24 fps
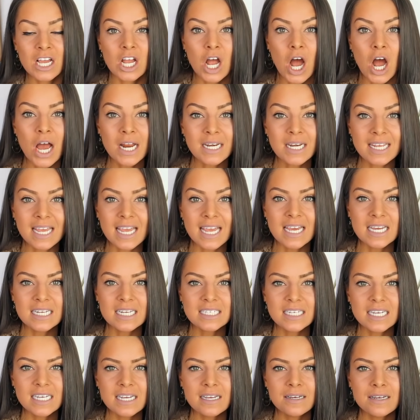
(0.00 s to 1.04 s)
Cotton
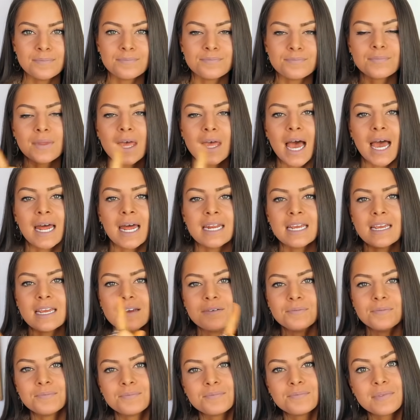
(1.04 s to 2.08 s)
candy,
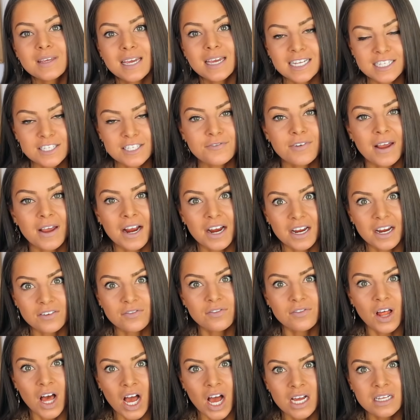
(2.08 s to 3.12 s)
honey, it's fairy
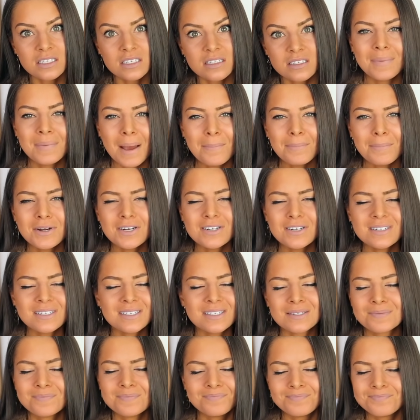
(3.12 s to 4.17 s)
floss. Peppers,
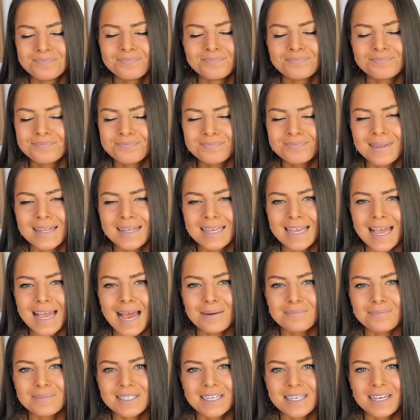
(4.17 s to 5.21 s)

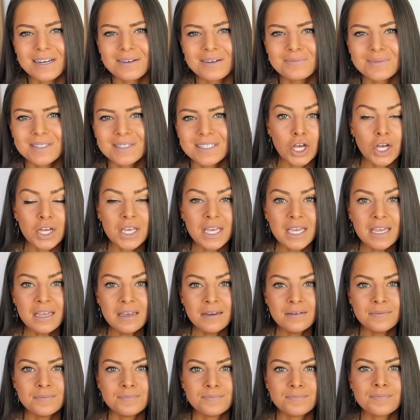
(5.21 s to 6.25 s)
capsicum.
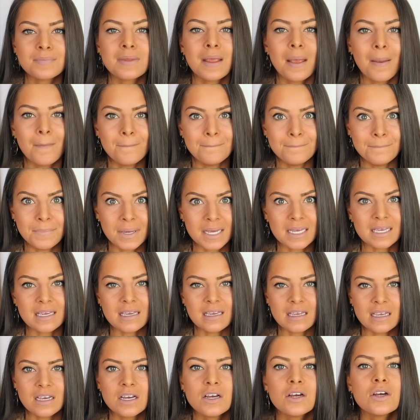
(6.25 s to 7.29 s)
Cookie,
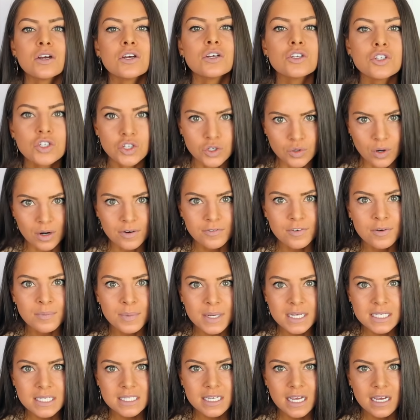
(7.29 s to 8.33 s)
bicky, short for
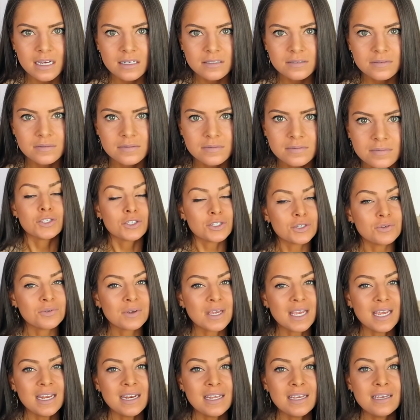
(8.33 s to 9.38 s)
biscuit.
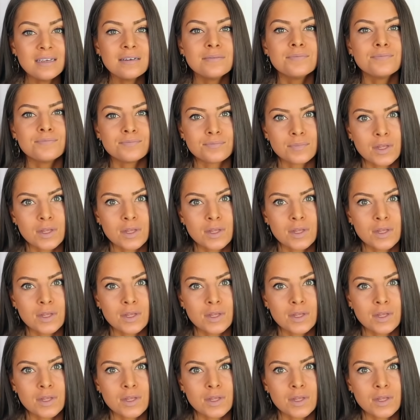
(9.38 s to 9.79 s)
Zucchini,